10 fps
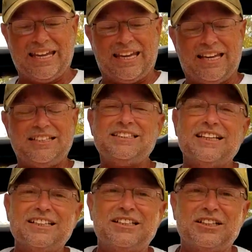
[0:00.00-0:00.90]
is the
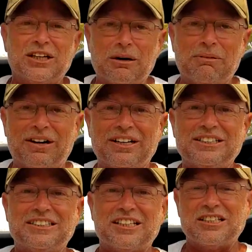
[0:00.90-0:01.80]
Gerber
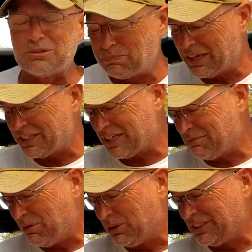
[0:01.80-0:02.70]
suspension
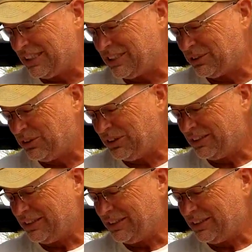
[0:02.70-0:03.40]
multi-tool.